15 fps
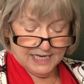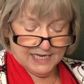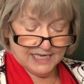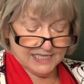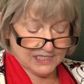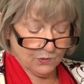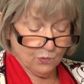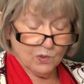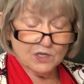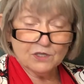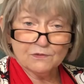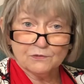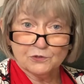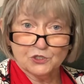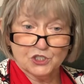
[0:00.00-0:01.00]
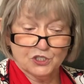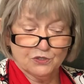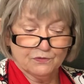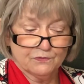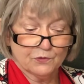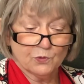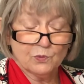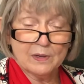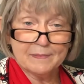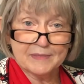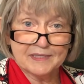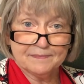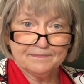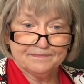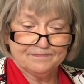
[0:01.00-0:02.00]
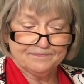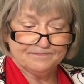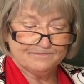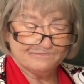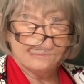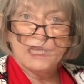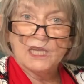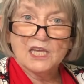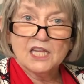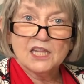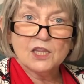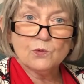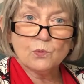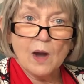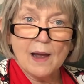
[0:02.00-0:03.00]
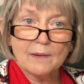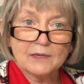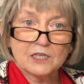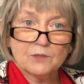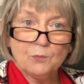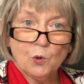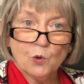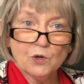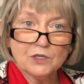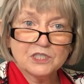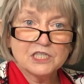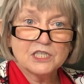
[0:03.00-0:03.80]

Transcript: is a wonderful shoe for women. The Rockport